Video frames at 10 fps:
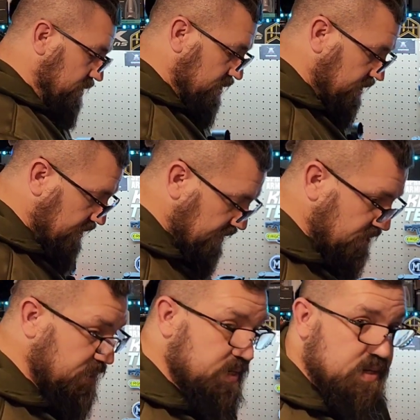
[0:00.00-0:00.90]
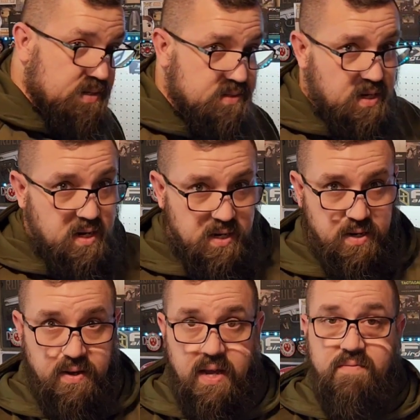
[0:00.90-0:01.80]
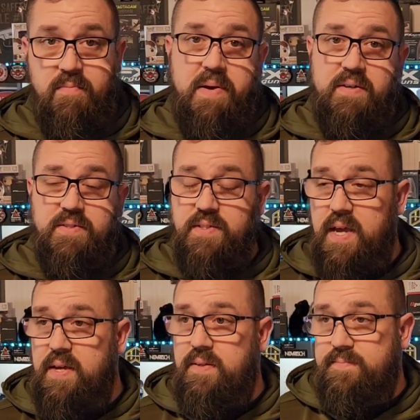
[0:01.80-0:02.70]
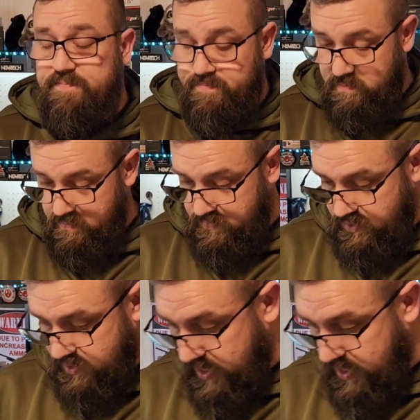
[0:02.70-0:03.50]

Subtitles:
on it, guys. Sorry, don't have a better scale. Just